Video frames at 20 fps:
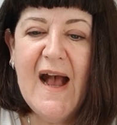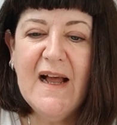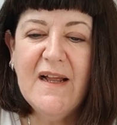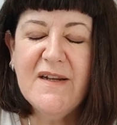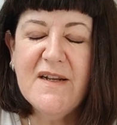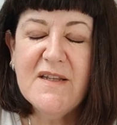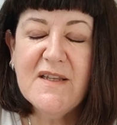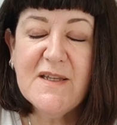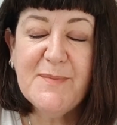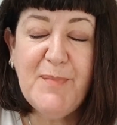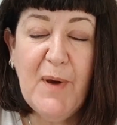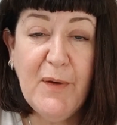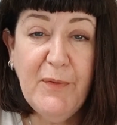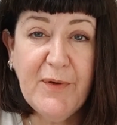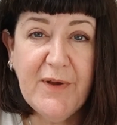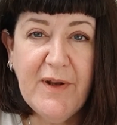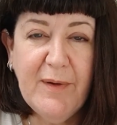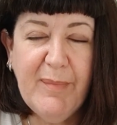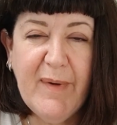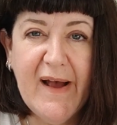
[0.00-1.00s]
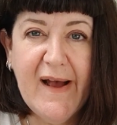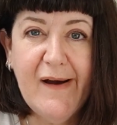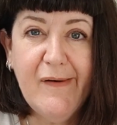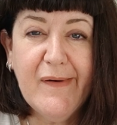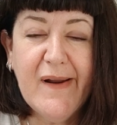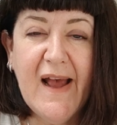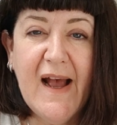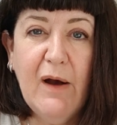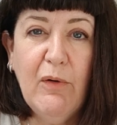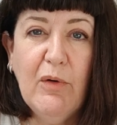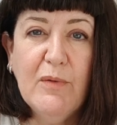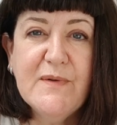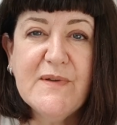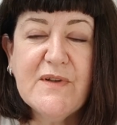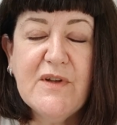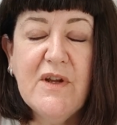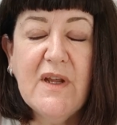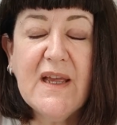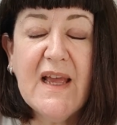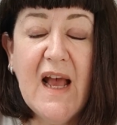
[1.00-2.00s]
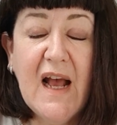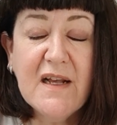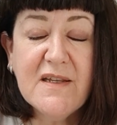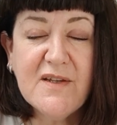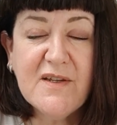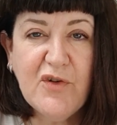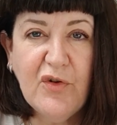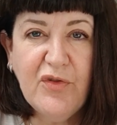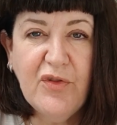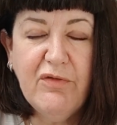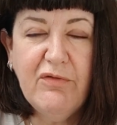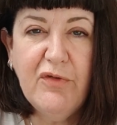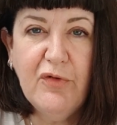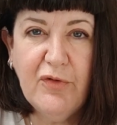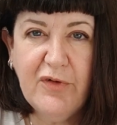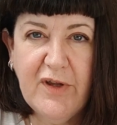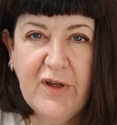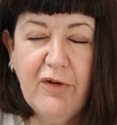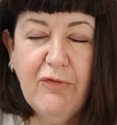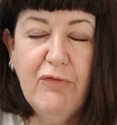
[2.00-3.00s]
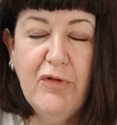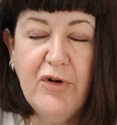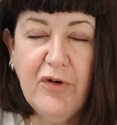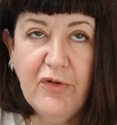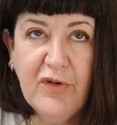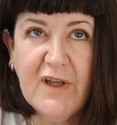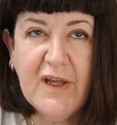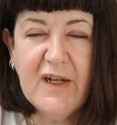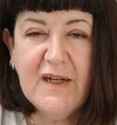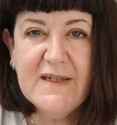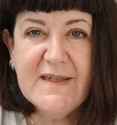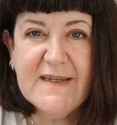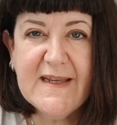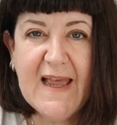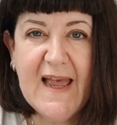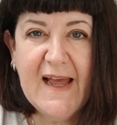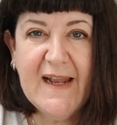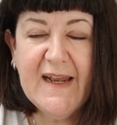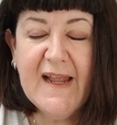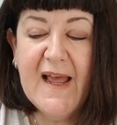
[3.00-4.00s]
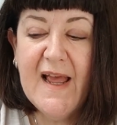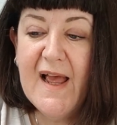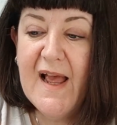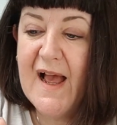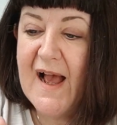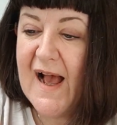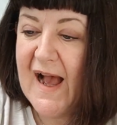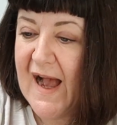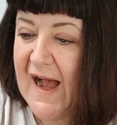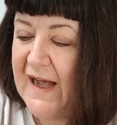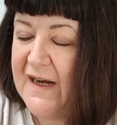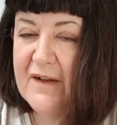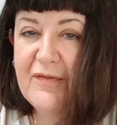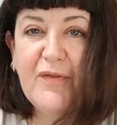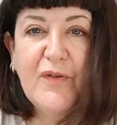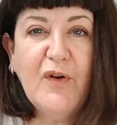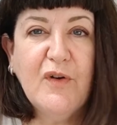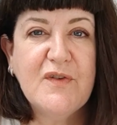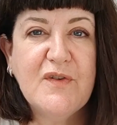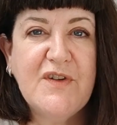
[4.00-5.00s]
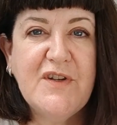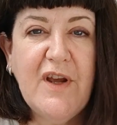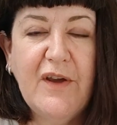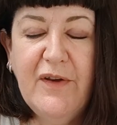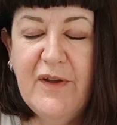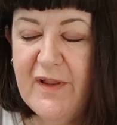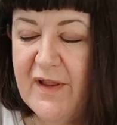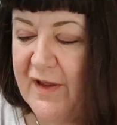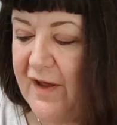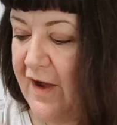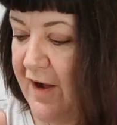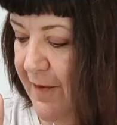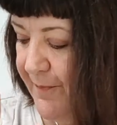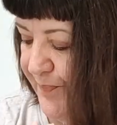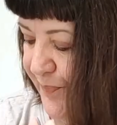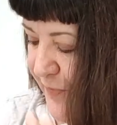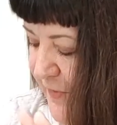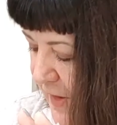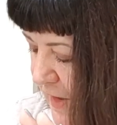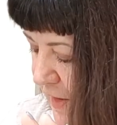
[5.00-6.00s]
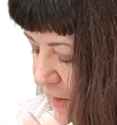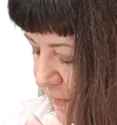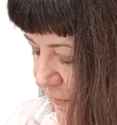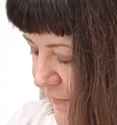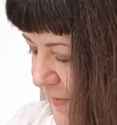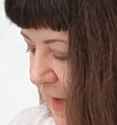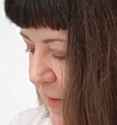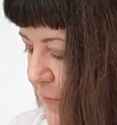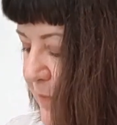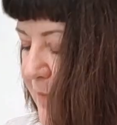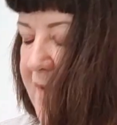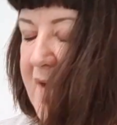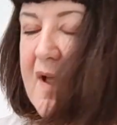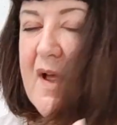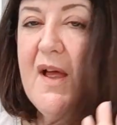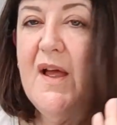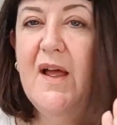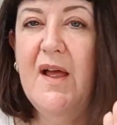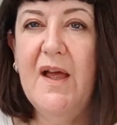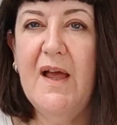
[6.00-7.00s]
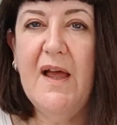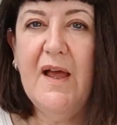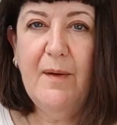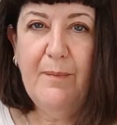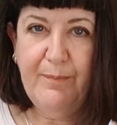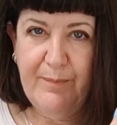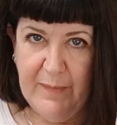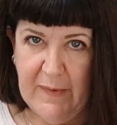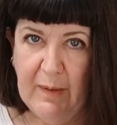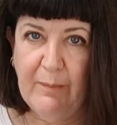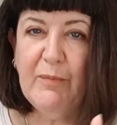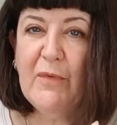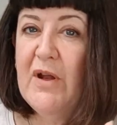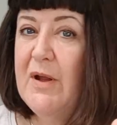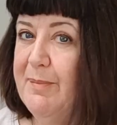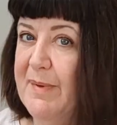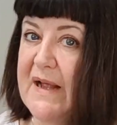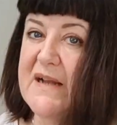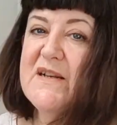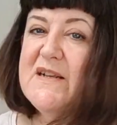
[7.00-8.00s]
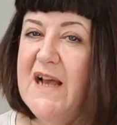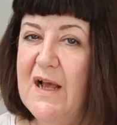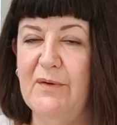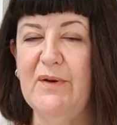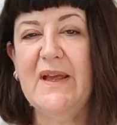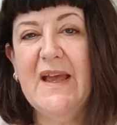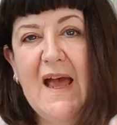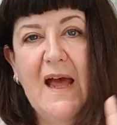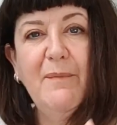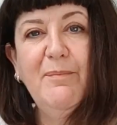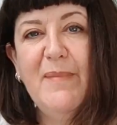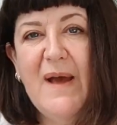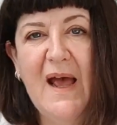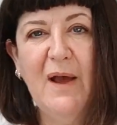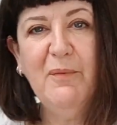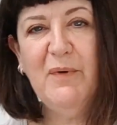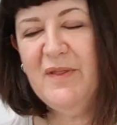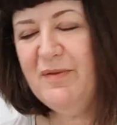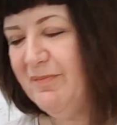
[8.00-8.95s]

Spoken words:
And I'd spoken about how I was going to cast on the ranunculus again, and I forgot to show you the yarn. So I'm going to bend down again, bear